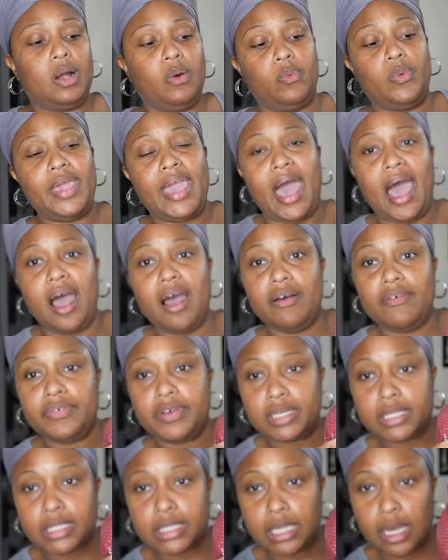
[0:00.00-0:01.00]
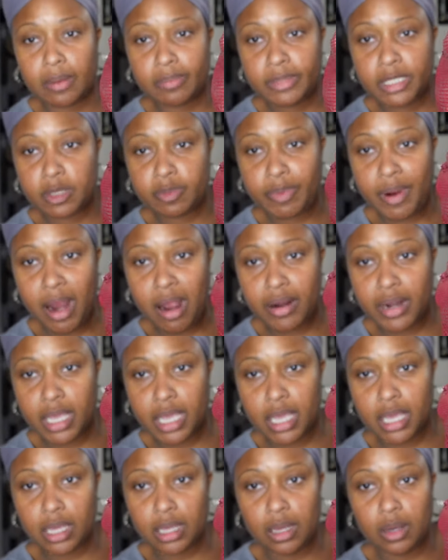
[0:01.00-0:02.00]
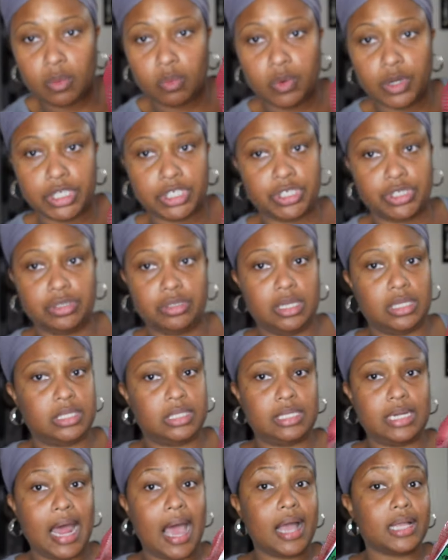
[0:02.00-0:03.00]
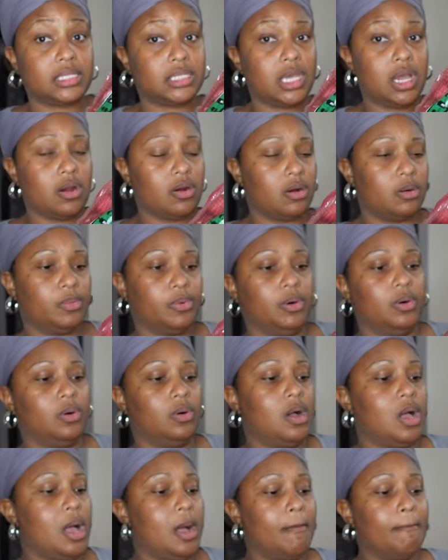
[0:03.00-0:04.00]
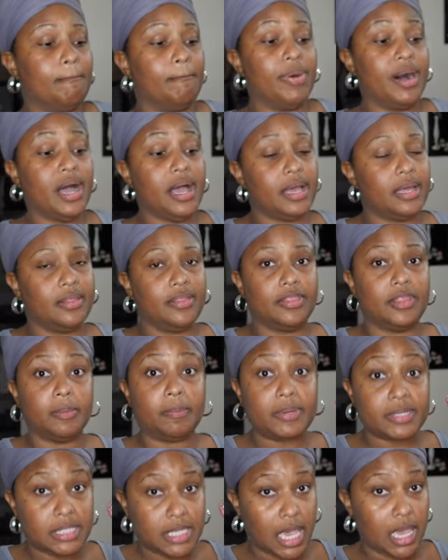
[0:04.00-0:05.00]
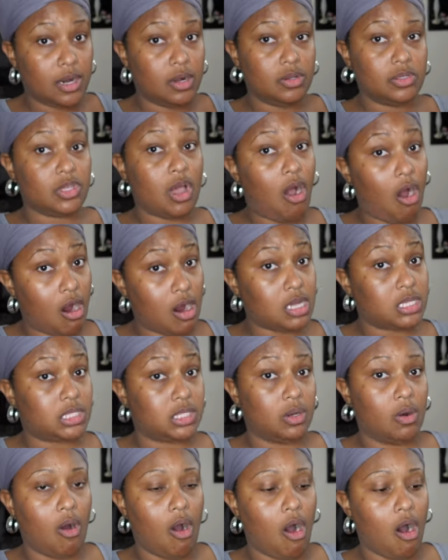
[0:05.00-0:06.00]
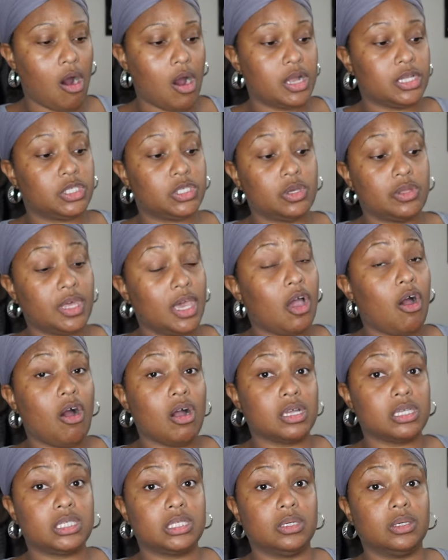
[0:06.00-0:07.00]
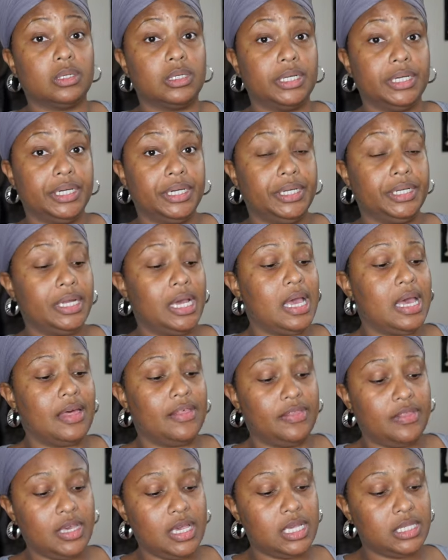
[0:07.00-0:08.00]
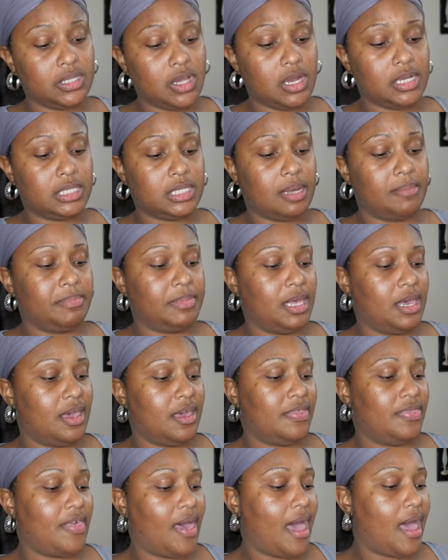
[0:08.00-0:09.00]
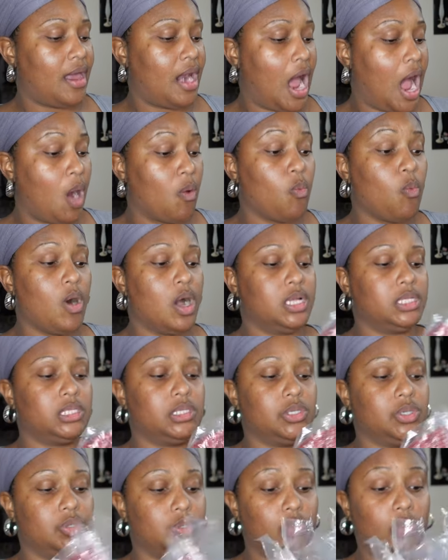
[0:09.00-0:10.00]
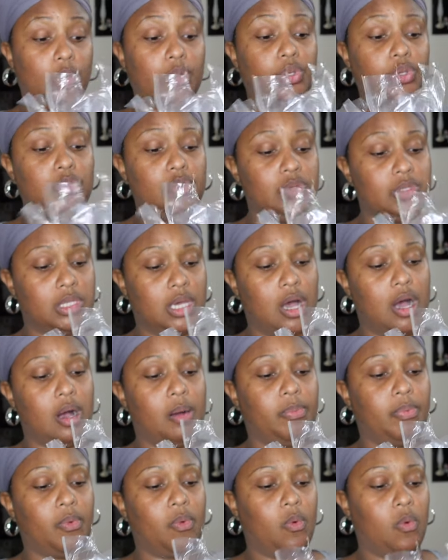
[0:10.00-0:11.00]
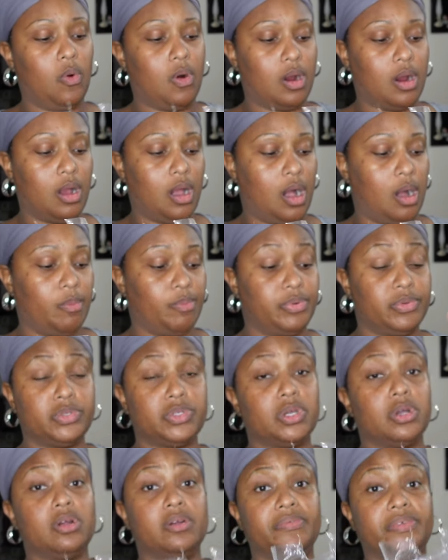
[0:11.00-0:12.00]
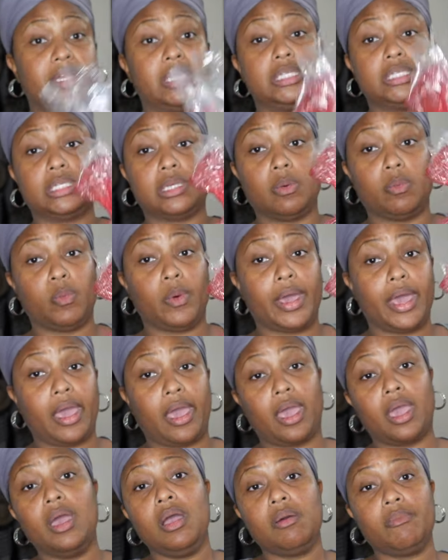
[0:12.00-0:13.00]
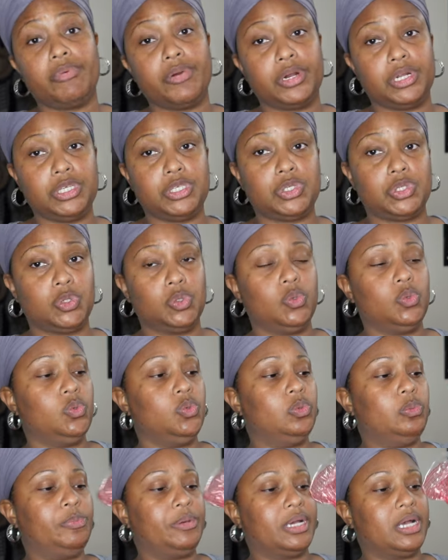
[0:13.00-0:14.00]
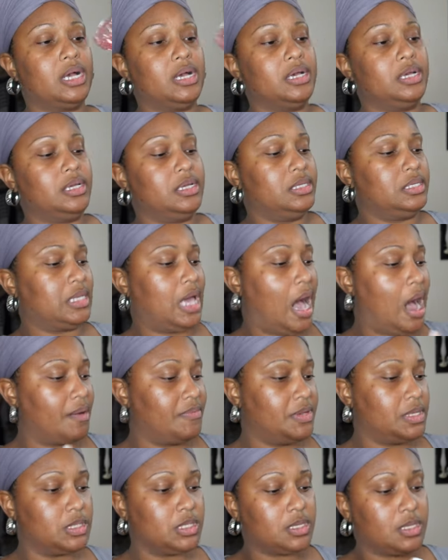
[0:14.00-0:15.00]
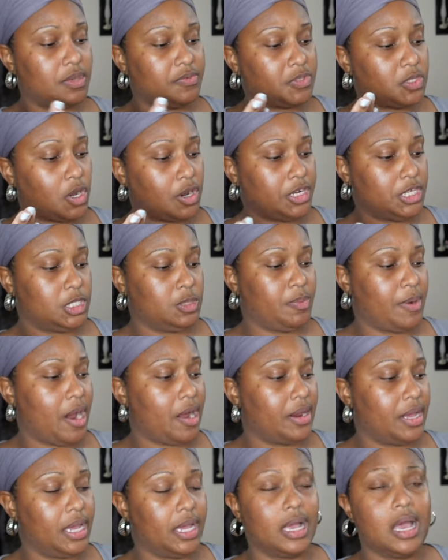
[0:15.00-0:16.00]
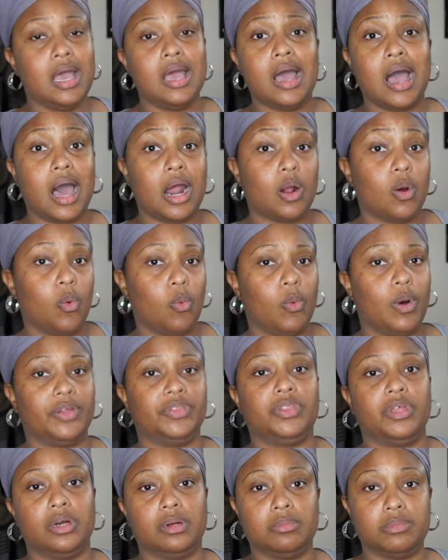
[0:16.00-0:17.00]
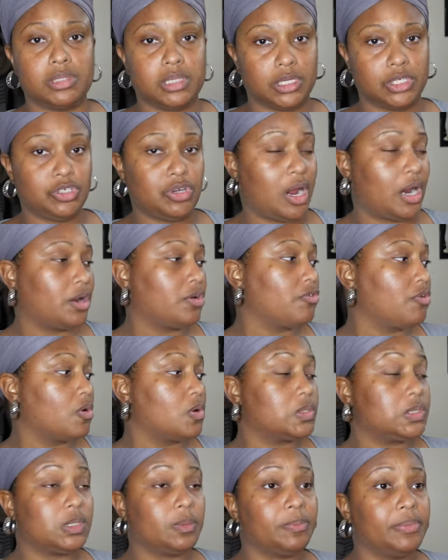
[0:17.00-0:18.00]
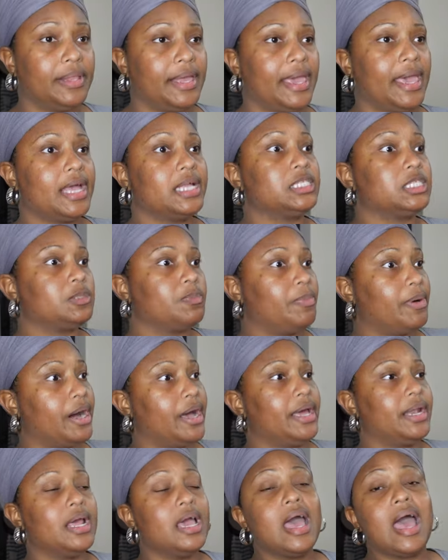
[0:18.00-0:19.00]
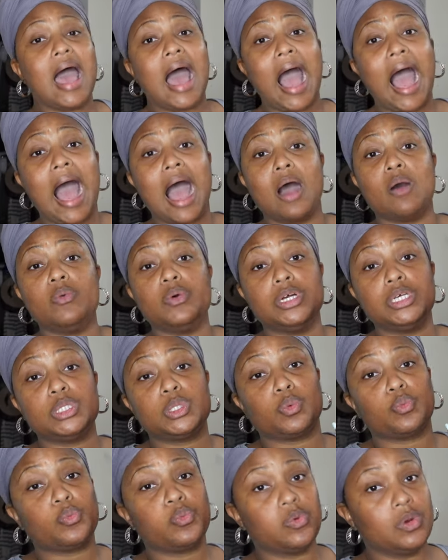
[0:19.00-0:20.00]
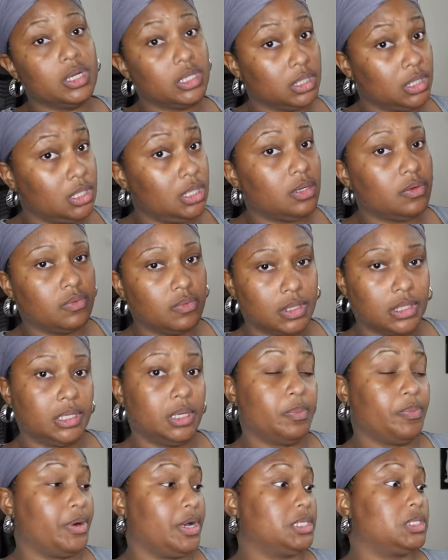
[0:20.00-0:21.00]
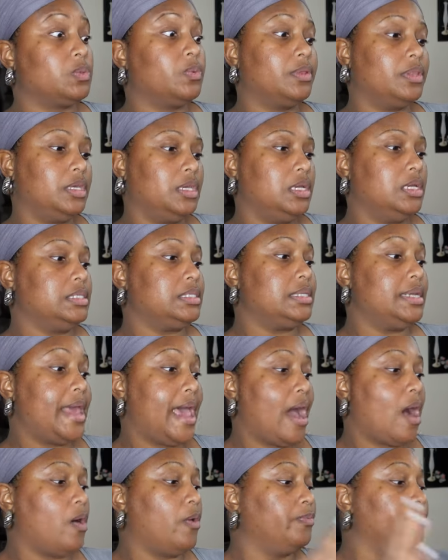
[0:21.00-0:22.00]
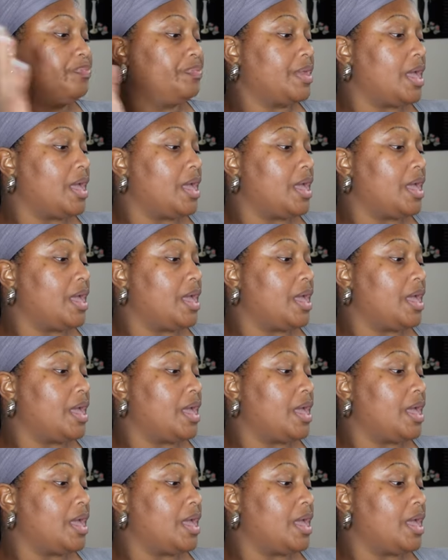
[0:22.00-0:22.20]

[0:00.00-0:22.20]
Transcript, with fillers: We have some sprouting, which it's not terrible, but the potatoes are still hard, so they are still good. These are something that I want to use up or um, preserve in some way pretty soon because obviously they've started sprouting. I don't want them to try to grow into plants, but I was really, really impressed with these. Now,